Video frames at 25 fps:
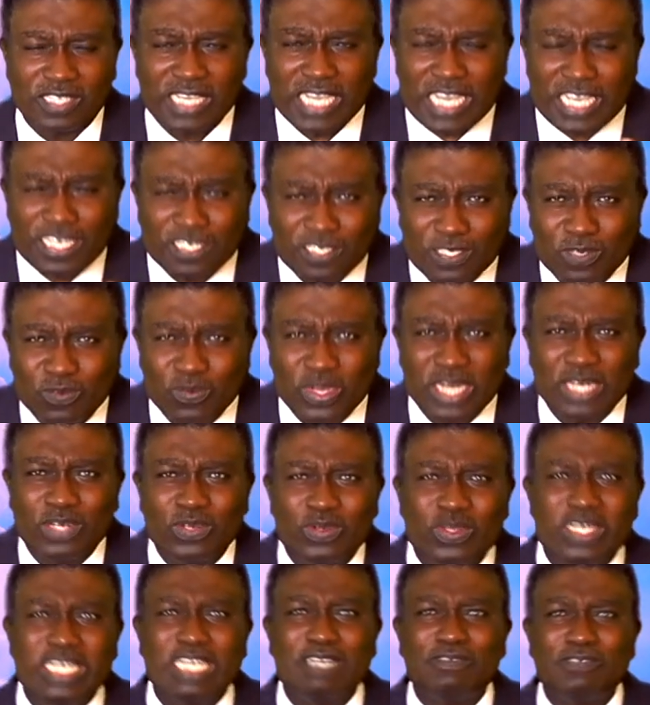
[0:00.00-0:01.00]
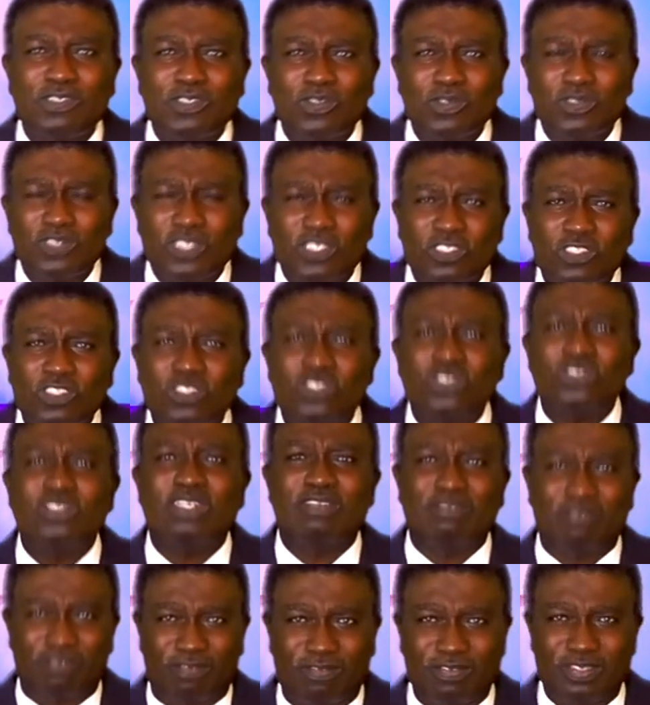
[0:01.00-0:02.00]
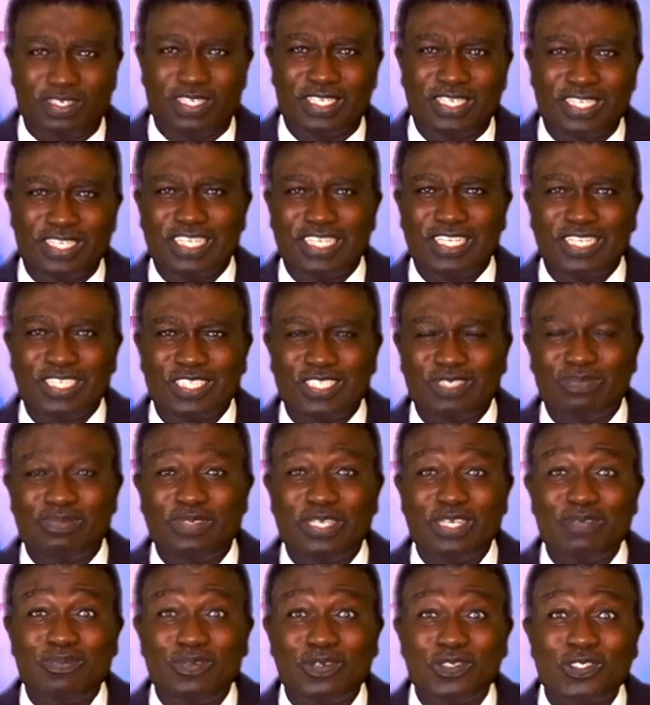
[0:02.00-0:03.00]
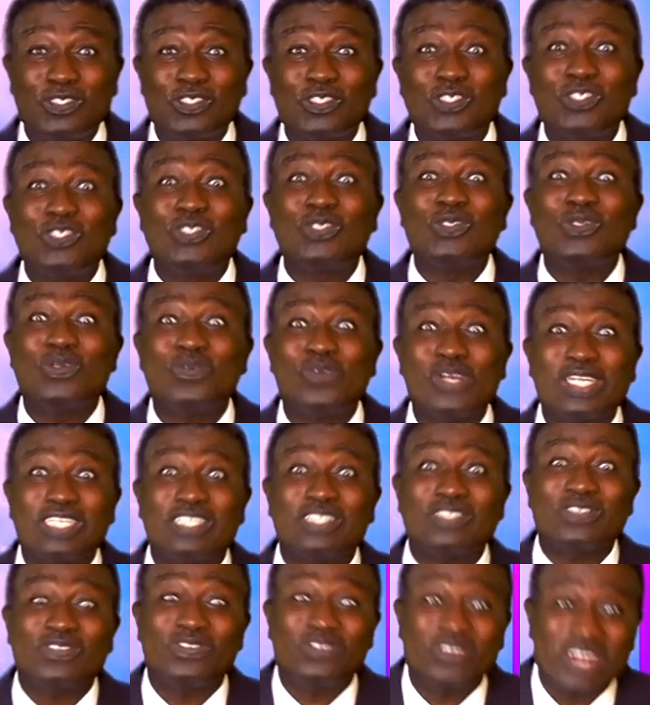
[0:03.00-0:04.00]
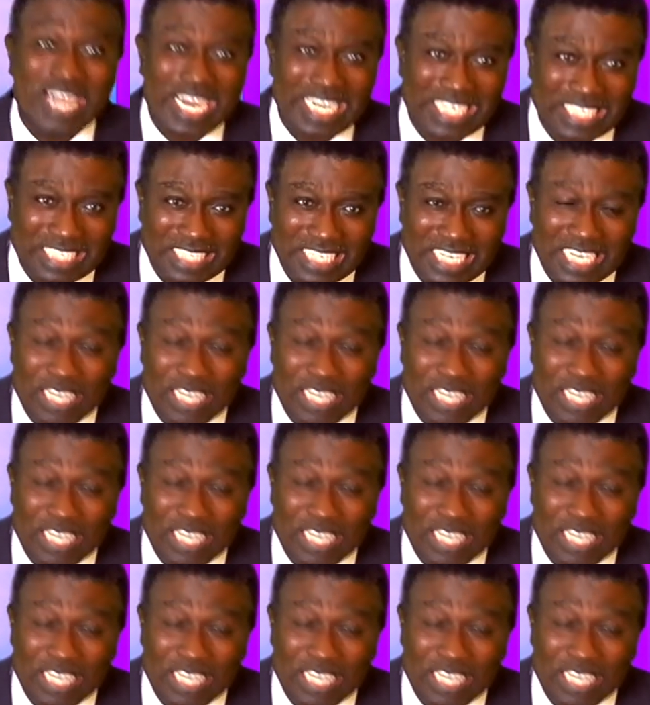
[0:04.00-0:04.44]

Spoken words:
He is the one who gives you the strength to be able to do what is right.